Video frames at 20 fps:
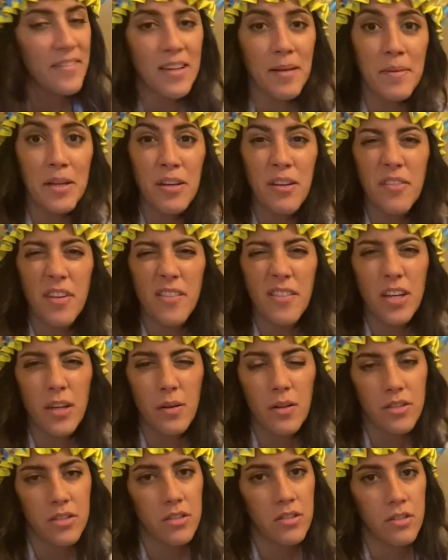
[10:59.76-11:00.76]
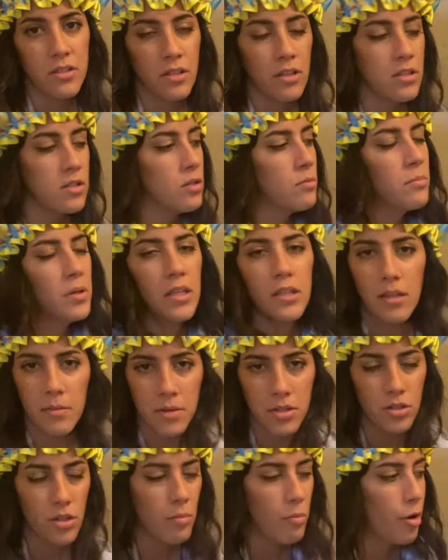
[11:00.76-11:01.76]
let me know if you have any questions during Zoom, but let me
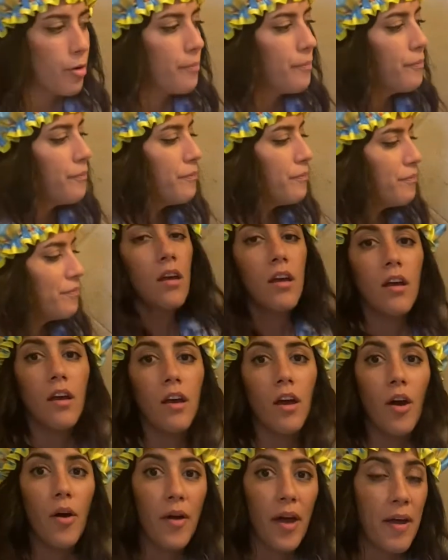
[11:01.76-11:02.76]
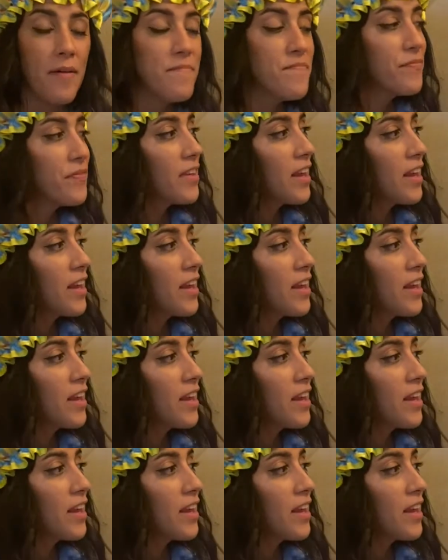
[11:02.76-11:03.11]
show you more. Okay,